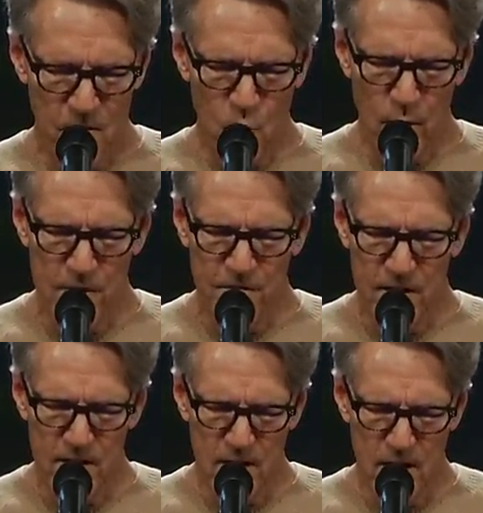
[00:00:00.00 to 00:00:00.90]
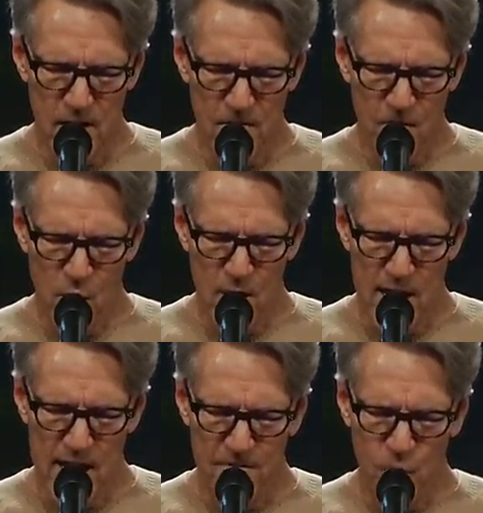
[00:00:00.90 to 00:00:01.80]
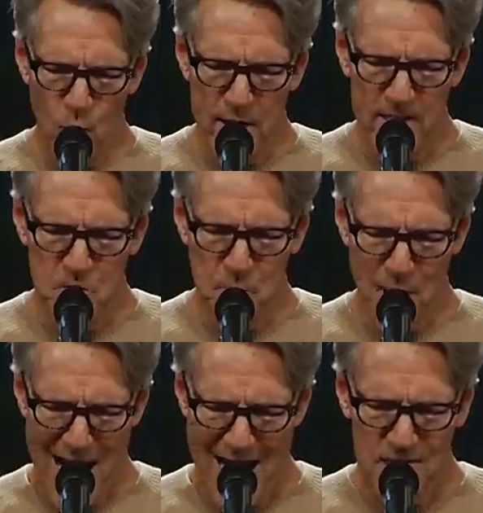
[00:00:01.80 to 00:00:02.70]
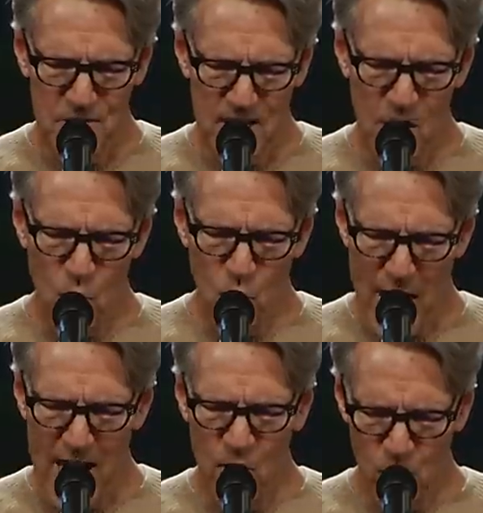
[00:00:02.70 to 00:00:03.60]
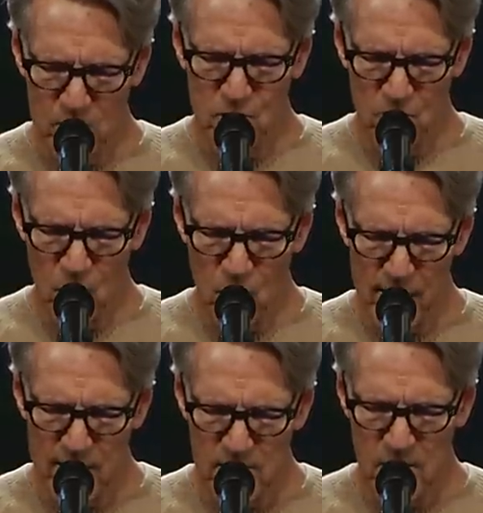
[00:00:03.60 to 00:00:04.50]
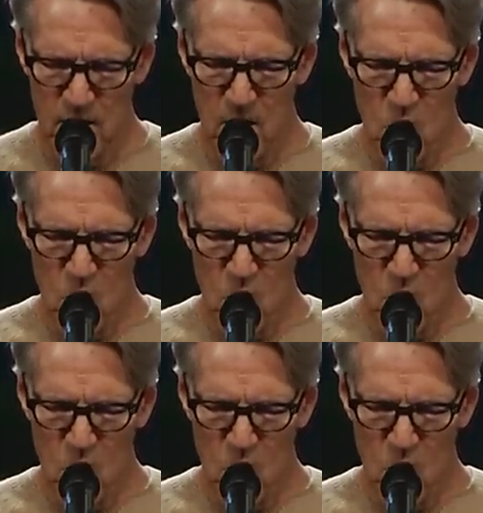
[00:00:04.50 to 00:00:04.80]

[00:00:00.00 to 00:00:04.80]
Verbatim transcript: For what if it for if what is passing away was glorious,